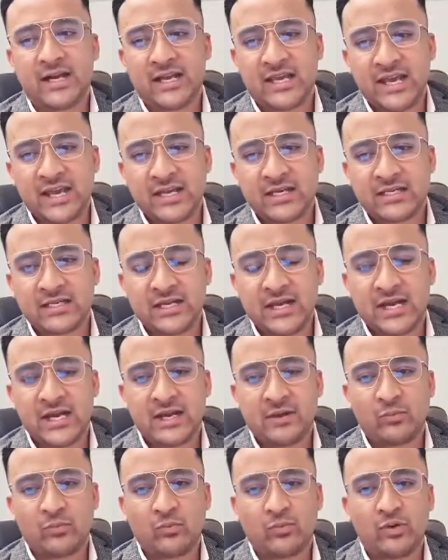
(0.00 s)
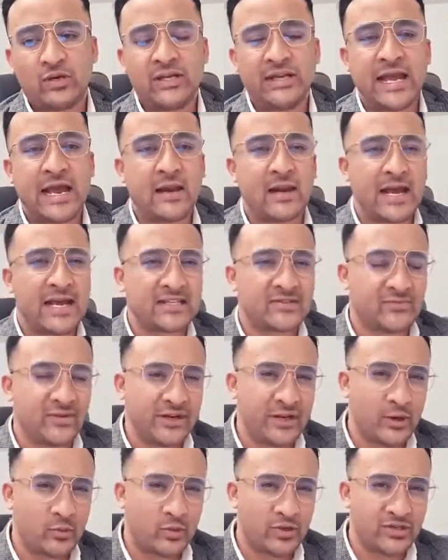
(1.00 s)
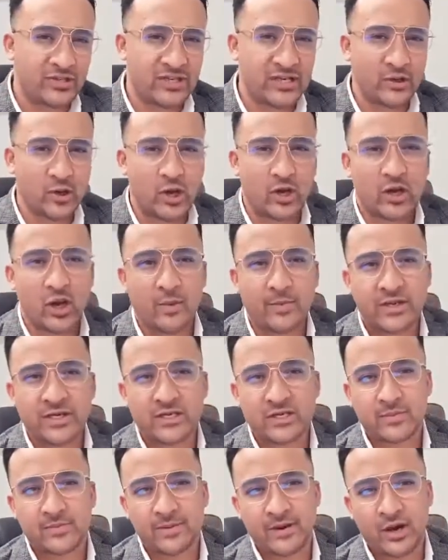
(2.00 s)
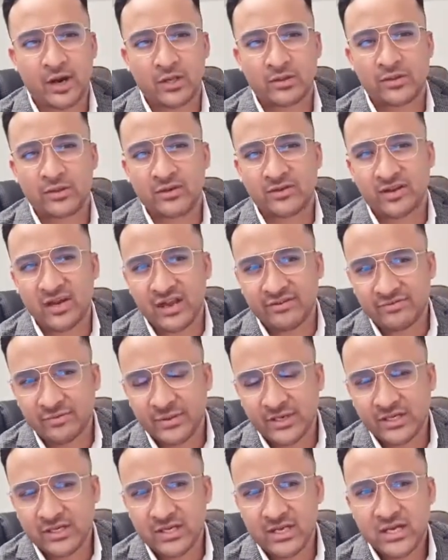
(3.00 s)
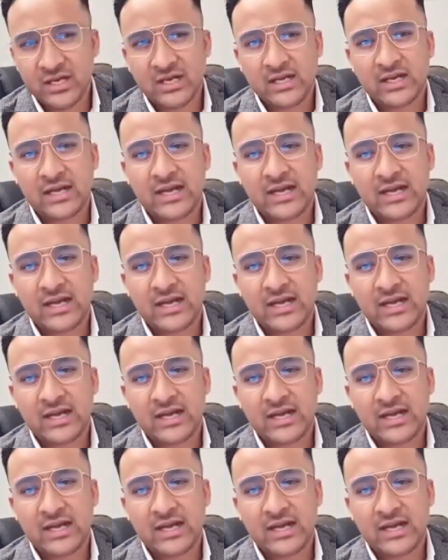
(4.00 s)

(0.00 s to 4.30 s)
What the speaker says: Again, in our last video, we see a lot of comment on the government.